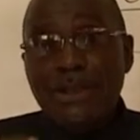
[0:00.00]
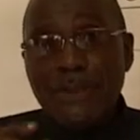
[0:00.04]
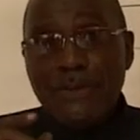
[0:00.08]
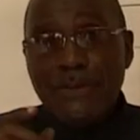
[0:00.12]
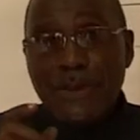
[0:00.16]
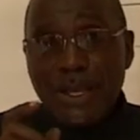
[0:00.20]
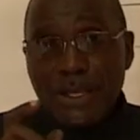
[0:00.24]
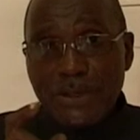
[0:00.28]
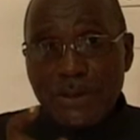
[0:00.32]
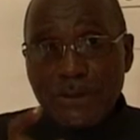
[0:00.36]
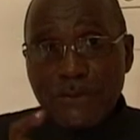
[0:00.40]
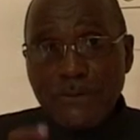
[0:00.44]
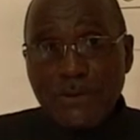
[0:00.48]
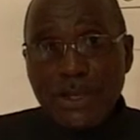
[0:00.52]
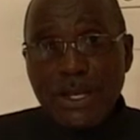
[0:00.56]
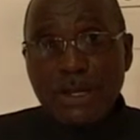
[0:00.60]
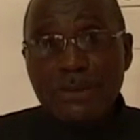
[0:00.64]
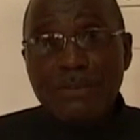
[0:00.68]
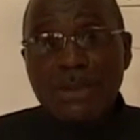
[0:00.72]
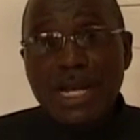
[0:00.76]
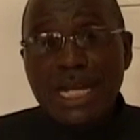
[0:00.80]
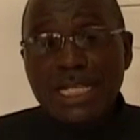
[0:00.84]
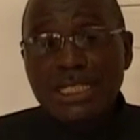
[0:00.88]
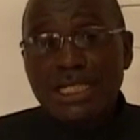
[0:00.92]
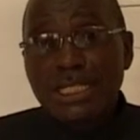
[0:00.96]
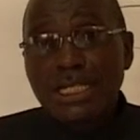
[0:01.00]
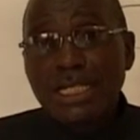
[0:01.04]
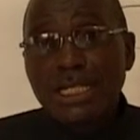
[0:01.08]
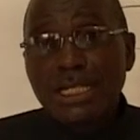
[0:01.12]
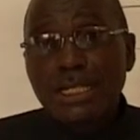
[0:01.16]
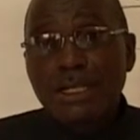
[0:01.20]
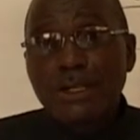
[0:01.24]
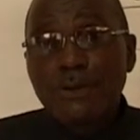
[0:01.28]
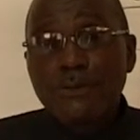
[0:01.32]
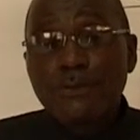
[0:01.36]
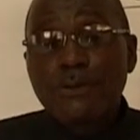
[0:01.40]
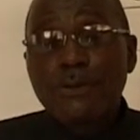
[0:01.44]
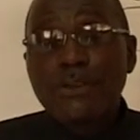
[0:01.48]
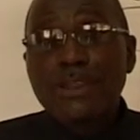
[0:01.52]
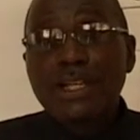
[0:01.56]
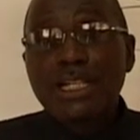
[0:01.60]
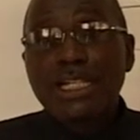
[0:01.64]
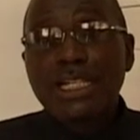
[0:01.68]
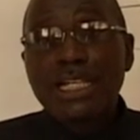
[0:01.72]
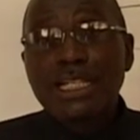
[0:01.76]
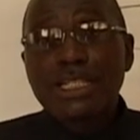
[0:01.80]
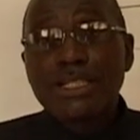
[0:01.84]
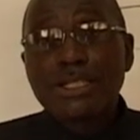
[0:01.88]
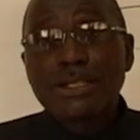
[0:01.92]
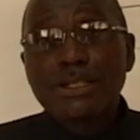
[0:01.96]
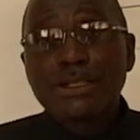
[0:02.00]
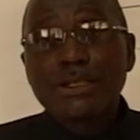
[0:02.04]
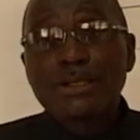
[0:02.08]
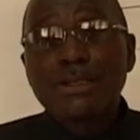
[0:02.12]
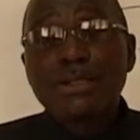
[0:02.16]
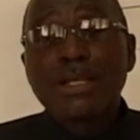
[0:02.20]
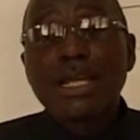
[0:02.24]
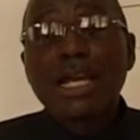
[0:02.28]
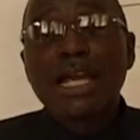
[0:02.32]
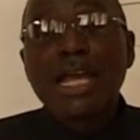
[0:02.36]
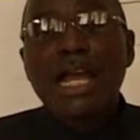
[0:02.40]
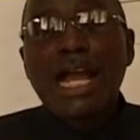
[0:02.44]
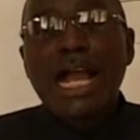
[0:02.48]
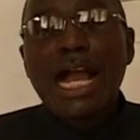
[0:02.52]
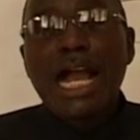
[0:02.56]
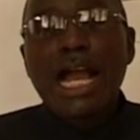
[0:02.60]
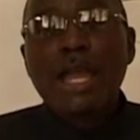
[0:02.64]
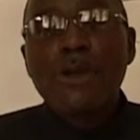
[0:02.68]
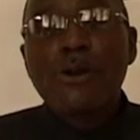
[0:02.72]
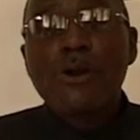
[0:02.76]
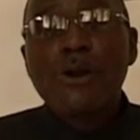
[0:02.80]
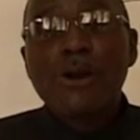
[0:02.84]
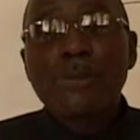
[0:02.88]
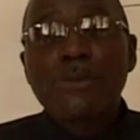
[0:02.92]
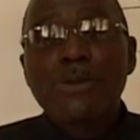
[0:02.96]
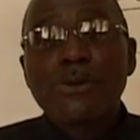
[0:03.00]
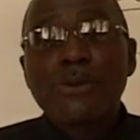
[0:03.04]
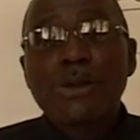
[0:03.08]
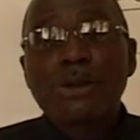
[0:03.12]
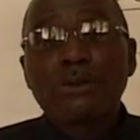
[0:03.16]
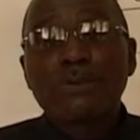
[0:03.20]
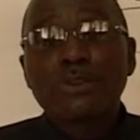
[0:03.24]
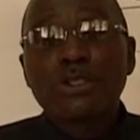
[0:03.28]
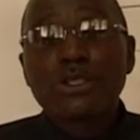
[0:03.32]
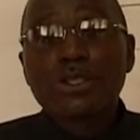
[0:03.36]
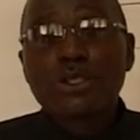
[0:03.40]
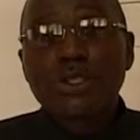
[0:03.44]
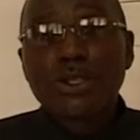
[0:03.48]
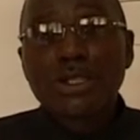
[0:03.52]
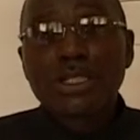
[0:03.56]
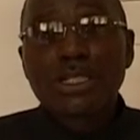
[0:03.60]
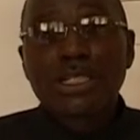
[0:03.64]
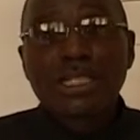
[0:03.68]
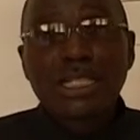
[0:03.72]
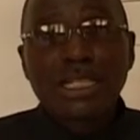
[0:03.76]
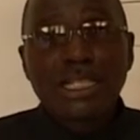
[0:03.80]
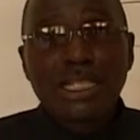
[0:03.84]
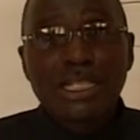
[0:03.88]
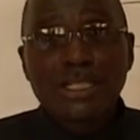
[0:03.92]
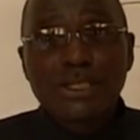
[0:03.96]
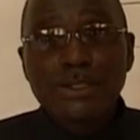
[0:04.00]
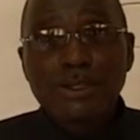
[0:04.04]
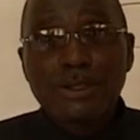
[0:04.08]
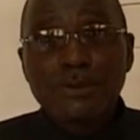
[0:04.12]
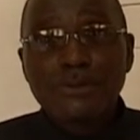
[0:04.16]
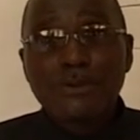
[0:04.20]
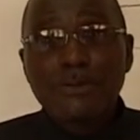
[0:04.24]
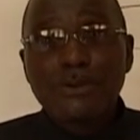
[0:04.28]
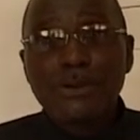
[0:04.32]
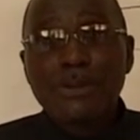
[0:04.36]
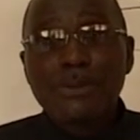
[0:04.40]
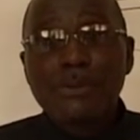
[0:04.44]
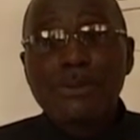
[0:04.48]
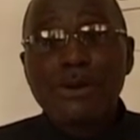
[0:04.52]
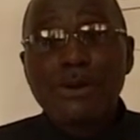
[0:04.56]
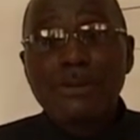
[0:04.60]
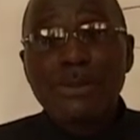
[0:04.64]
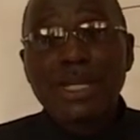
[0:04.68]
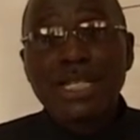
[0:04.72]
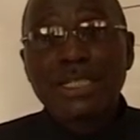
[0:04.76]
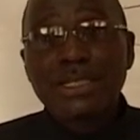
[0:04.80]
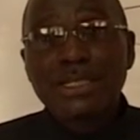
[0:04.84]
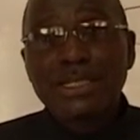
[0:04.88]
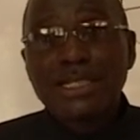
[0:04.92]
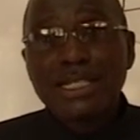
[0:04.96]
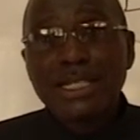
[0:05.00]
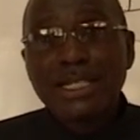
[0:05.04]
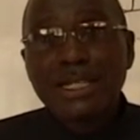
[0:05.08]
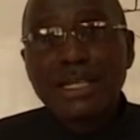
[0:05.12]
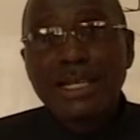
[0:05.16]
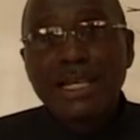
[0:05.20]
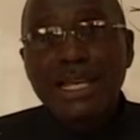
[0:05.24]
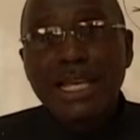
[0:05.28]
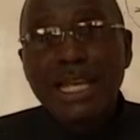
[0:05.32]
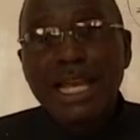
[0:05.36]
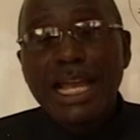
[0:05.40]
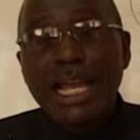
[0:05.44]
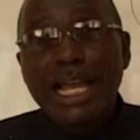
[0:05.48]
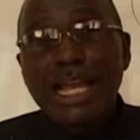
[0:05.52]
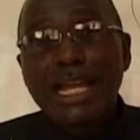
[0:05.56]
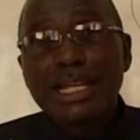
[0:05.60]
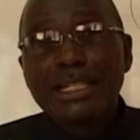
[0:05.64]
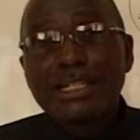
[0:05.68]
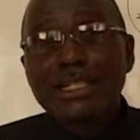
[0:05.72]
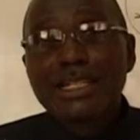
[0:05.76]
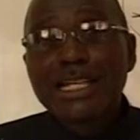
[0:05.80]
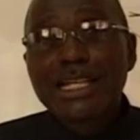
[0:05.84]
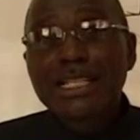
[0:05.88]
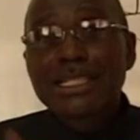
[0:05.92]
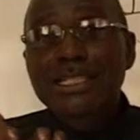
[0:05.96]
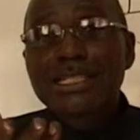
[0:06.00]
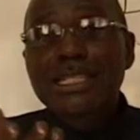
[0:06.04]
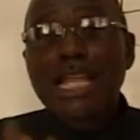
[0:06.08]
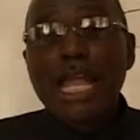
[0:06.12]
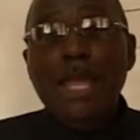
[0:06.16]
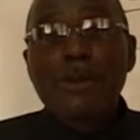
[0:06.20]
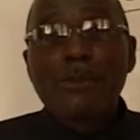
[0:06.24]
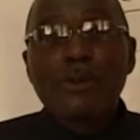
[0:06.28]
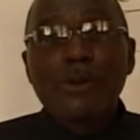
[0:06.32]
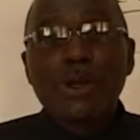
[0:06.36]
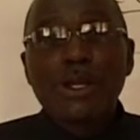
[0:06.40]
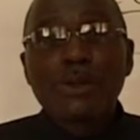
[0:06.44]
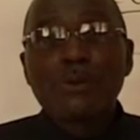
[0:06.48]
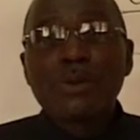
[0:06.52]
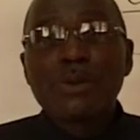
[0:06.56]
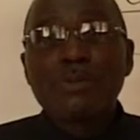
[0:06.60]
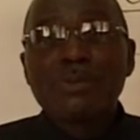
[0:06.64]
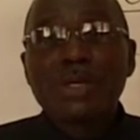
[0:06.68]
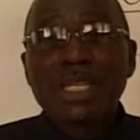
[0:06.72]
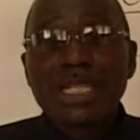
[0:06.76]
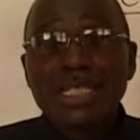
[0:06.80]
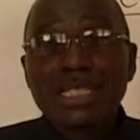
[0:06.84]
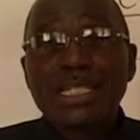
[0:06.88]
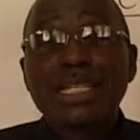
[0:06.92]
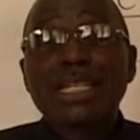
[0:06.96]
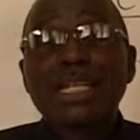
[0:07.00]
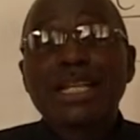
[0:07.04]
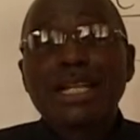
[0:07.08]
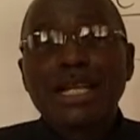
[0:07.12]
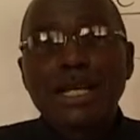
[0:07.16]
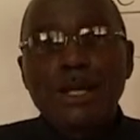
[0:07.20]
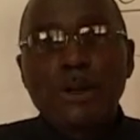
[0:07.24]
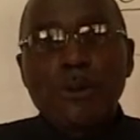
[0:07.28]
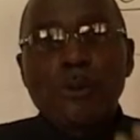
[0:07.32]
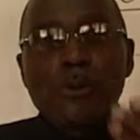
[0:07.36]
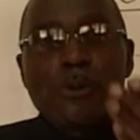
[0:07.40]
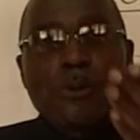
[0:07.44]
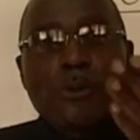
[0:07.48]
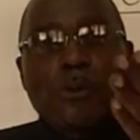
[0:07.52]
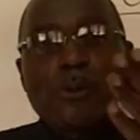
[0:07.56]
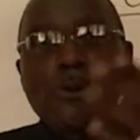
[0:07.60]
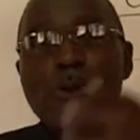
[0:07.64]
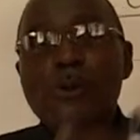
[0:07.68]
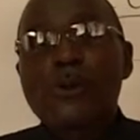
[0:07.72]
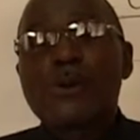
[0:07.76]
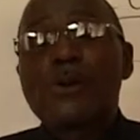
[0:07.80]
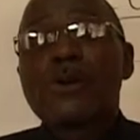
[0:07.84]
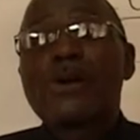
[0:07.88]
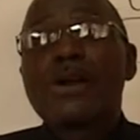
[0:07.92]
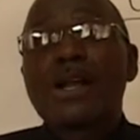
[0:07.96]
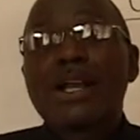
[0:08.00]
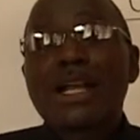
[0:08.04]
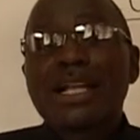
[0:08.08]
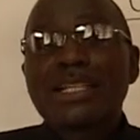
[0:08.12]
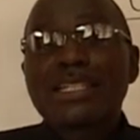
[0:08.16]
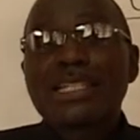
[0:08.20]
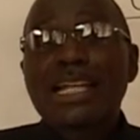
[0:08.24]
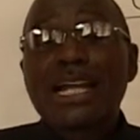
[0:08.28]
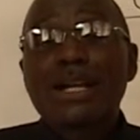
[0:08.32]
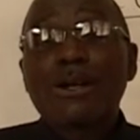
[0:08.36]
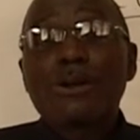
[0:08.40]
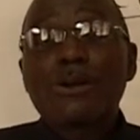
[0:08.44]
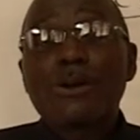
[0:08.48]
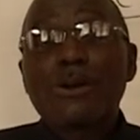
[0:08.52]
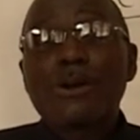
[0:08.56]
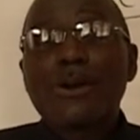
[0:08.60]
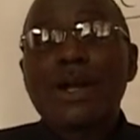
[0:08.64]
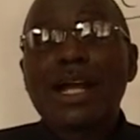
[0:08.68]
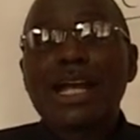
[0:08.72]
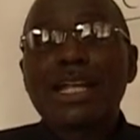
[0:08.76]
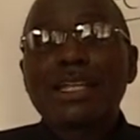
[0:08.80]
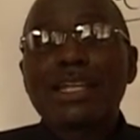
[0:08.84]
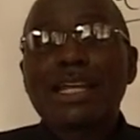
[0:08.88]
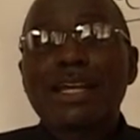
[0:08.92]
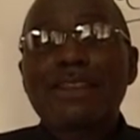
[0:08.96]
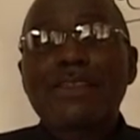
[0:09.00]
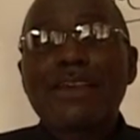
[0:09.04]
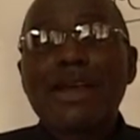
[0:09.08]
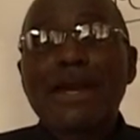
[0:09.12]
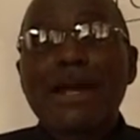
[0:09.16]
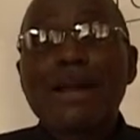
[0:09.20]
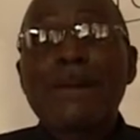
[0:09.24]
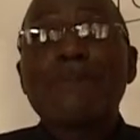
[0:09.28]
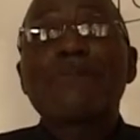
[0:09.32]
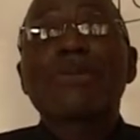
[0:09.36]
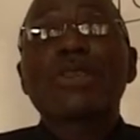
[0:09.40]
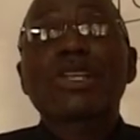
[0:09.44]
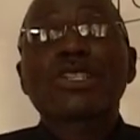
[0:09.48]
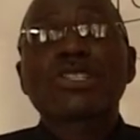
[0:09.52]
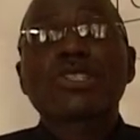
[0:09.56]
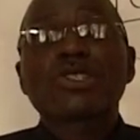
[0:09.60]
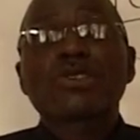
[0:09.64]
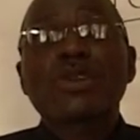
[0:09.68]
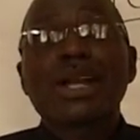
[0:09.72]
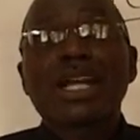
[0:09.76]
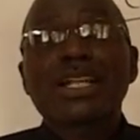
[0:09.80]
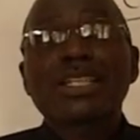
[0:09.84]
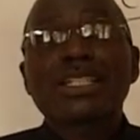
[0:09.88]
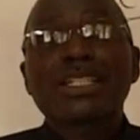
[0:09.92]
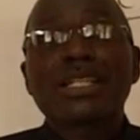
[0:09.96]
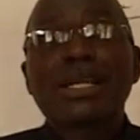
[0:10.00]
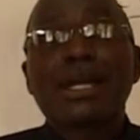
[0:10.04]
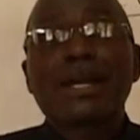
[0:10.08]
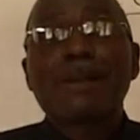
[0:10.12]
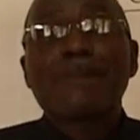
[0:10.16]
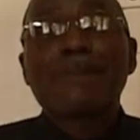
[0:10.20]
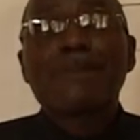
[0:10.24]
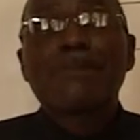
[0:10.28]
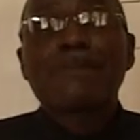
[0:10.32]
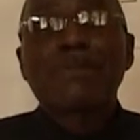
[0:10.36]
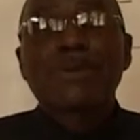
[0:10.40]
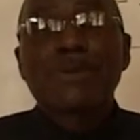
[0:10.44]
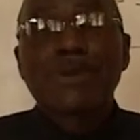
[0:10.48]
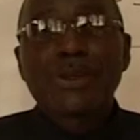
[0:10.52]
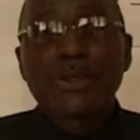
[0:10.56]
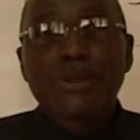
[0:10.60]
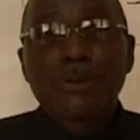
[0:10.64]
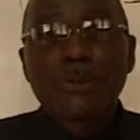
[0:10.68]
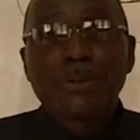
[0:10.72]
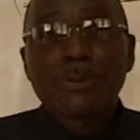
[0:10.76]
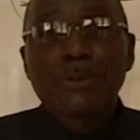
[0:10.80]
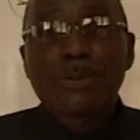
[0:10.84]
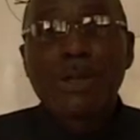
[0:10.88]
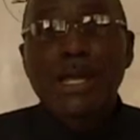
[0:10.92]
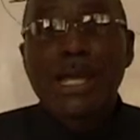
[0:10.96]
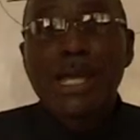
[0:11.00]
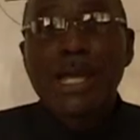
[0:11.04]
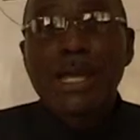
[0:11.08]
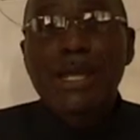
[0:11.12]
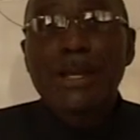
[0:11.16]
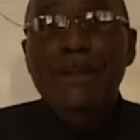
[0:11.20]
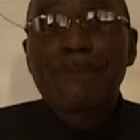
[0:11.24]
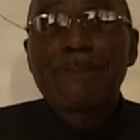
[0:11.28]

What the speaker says: Thank you very much for the lesson. I hope you have enjoyed the lesson for a moment. And next time when we meet, we'll tackle another structure. Goodbye.